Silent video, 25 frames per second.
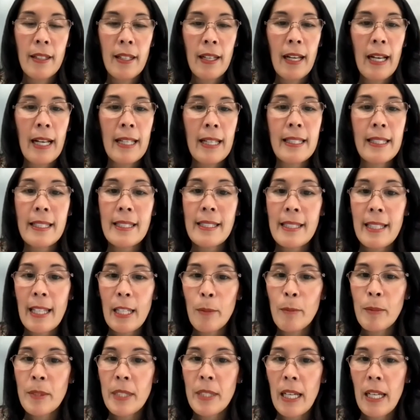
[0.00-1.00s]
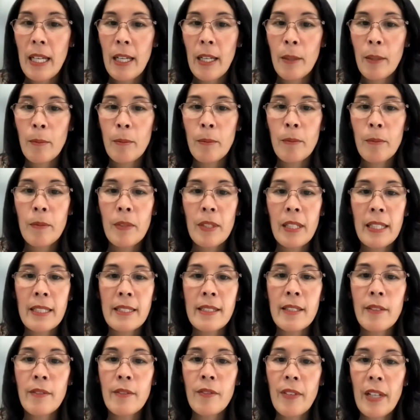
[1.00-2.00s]
At the same time, let's
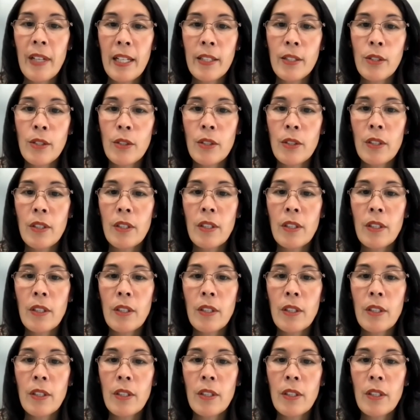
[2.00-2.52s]
invest,